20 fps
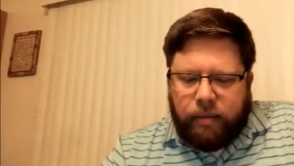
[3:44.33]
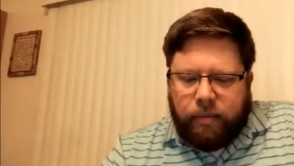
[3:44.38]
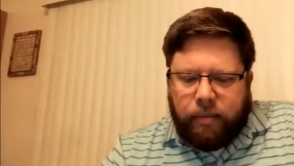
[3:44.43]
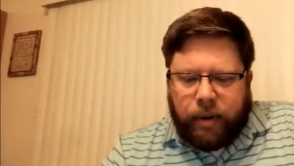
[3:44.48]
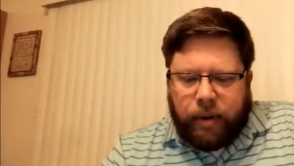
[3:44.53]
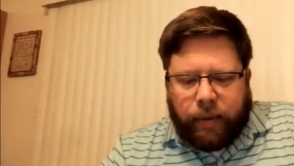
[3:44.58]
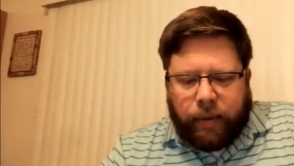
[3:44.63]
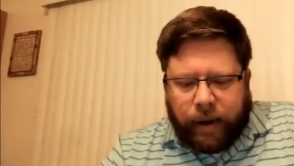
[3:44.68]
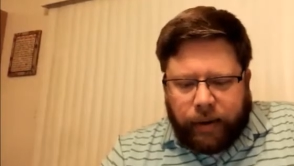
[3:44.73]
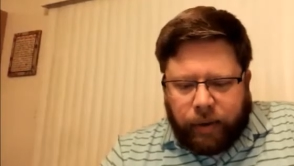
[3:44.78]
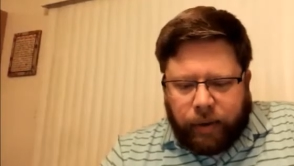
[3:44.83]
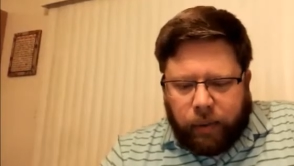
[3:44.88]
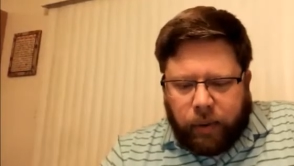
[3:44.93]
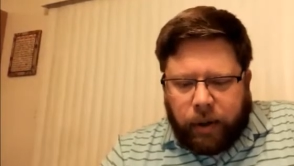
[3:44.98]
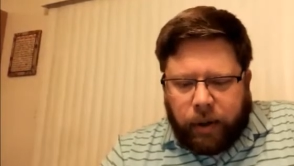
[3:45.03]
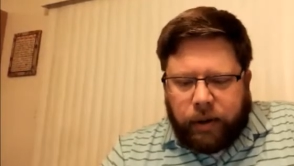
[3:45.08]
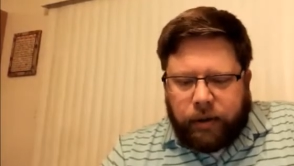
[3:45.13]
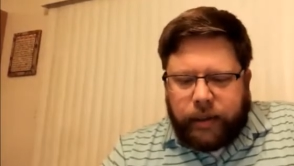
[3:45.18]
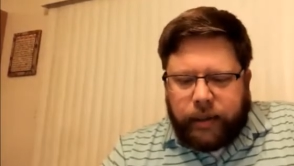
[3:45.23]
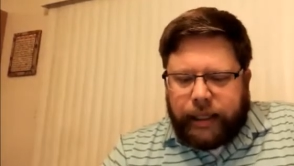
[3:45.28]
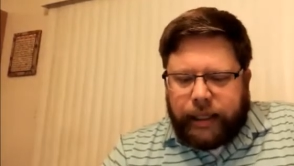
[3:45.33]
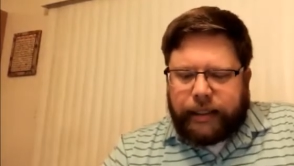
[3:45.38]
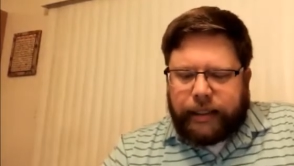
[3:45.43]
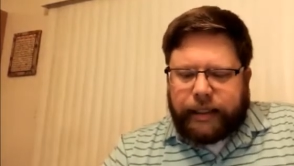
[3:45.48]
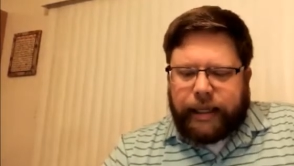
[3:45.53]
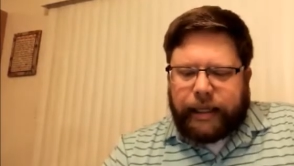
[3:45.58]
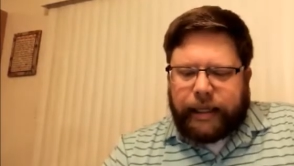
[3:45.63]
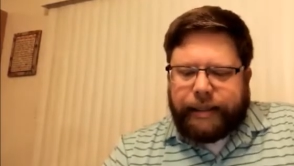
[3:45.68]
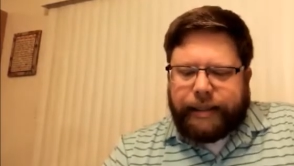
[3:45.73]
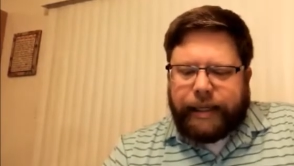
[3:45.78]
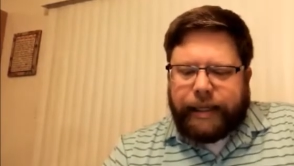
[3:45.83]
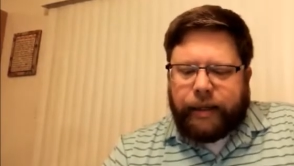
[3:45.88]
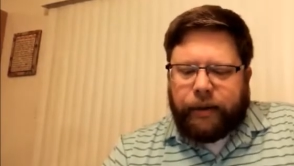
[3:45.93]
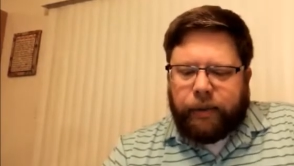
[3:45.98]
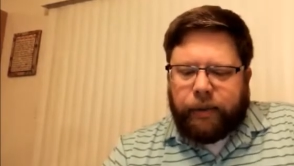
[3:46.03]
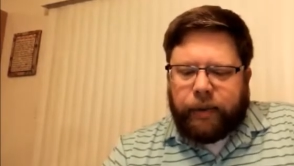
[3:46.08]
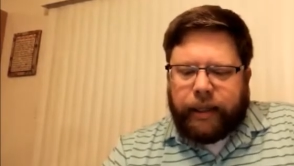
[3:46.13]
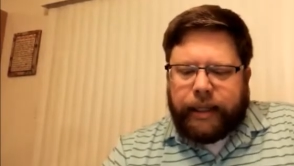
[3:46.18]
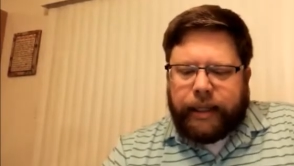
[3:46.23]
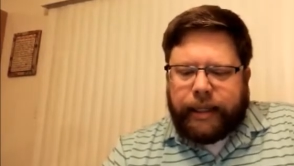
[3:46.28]
But around the world, it is
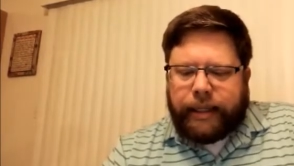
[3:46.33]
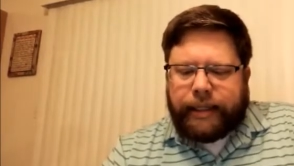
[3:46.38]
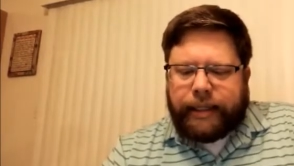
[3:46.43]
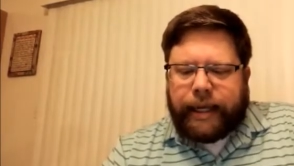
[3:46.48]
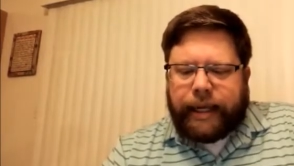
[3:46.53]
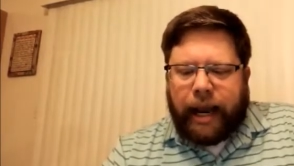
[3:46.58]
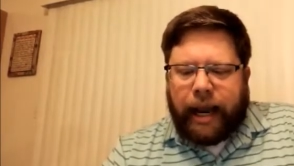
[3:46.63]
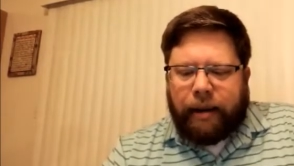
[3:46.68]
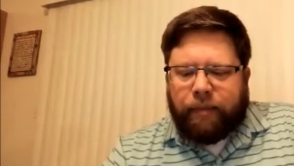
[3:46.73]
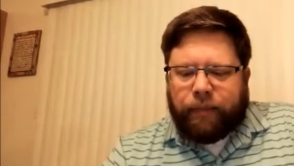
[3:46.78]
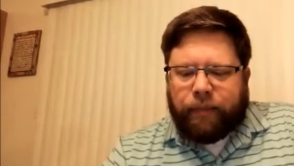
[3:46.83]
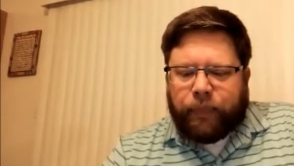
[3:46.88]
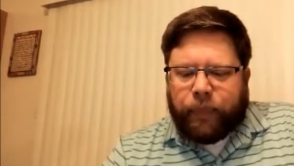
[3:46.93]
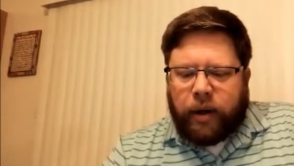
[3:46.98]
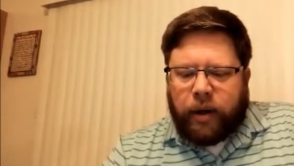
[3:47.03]
continually the same.